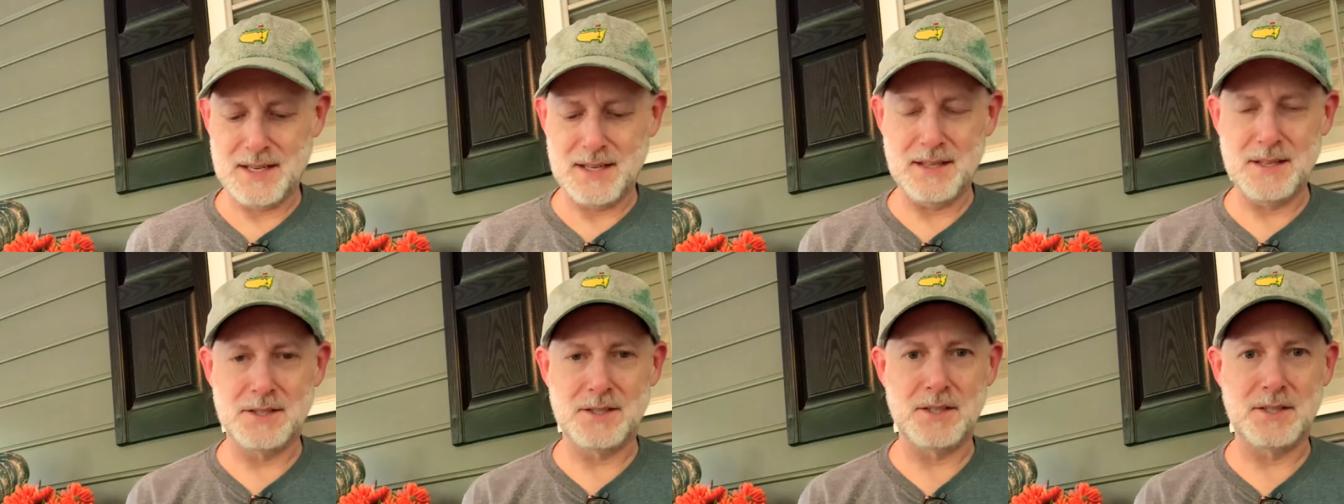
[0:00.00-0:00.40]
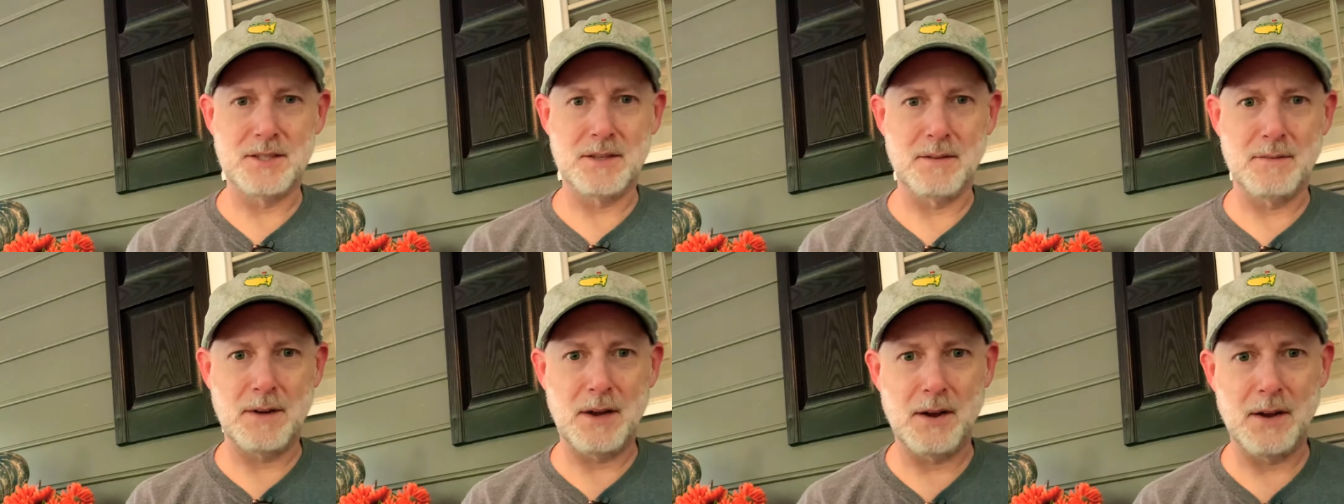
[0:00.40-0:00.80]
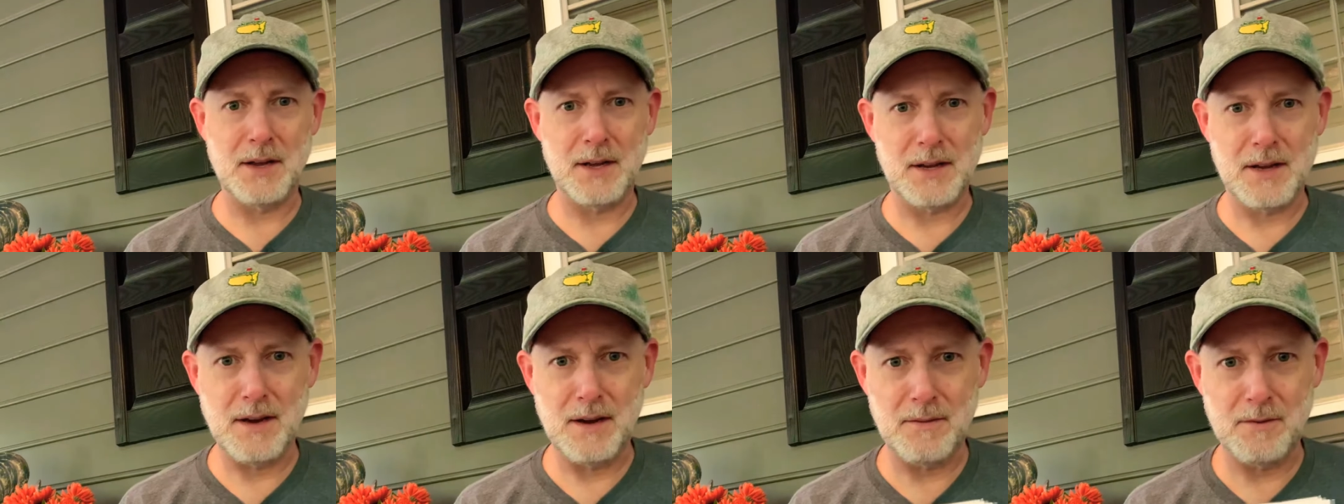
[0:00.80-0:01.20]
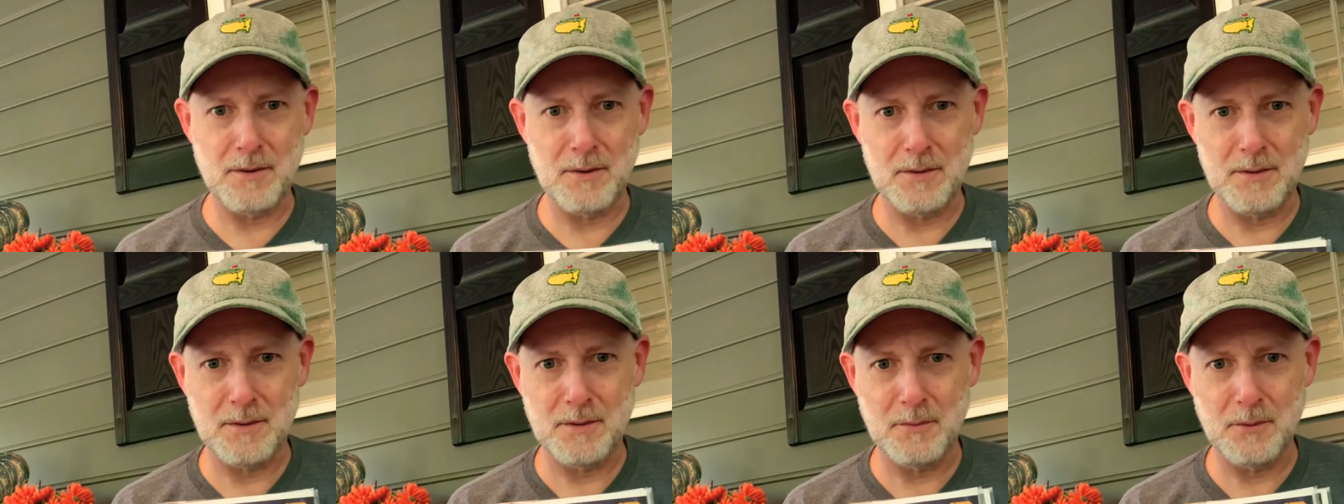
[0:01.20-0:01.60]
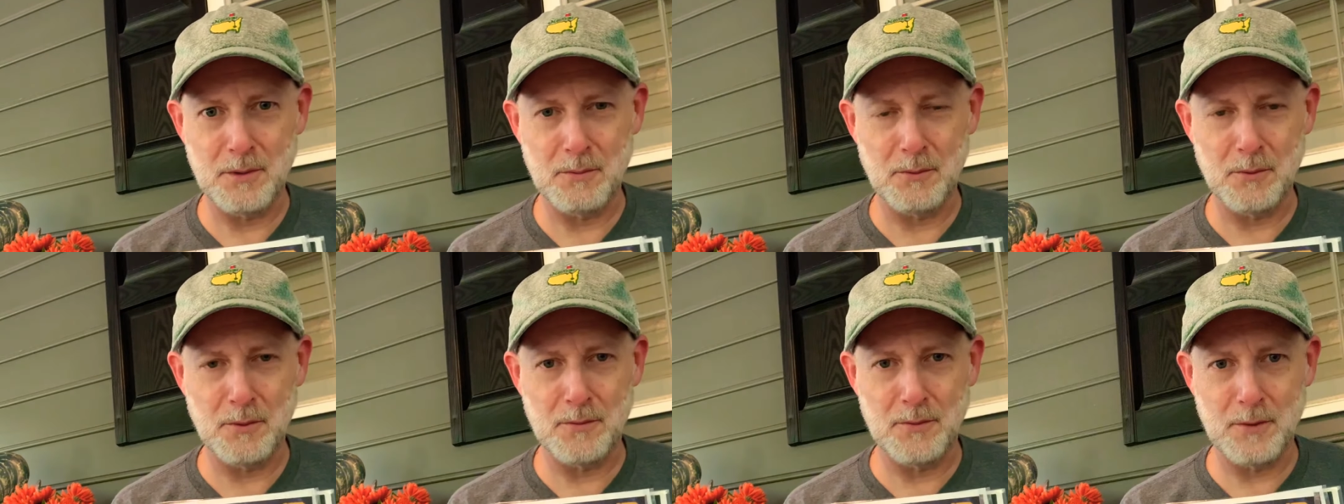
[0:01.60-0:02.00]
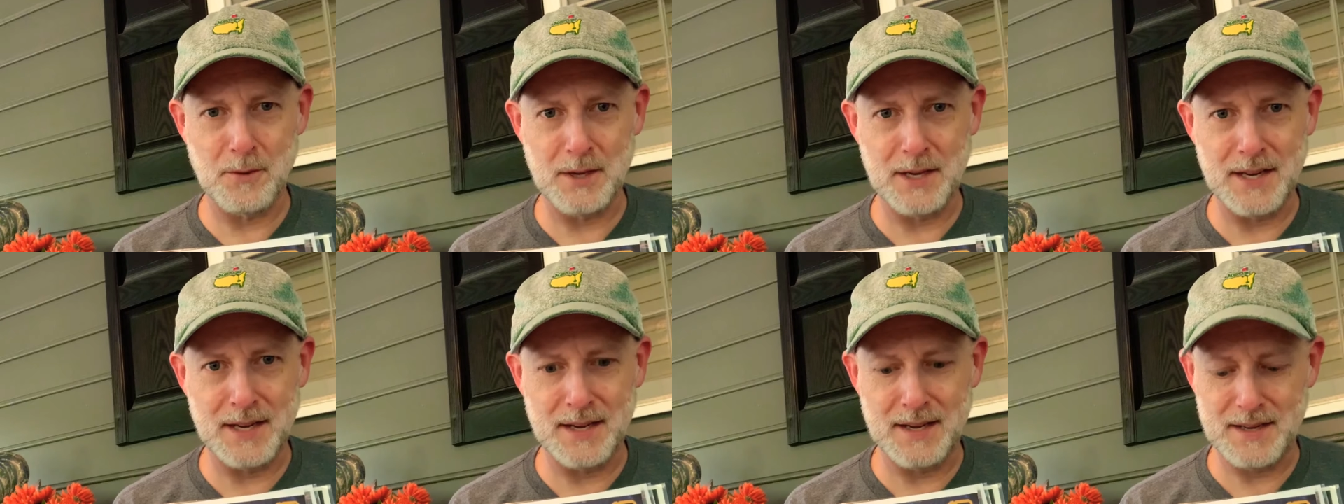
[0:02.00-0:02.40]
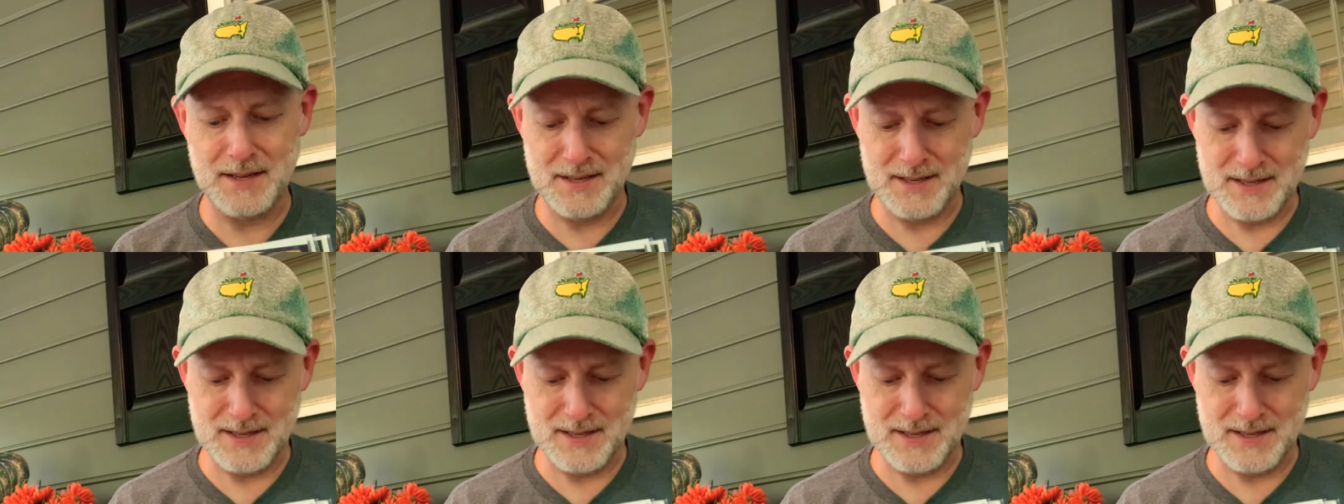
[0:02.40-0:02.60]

This is a variant cover with Wolverine.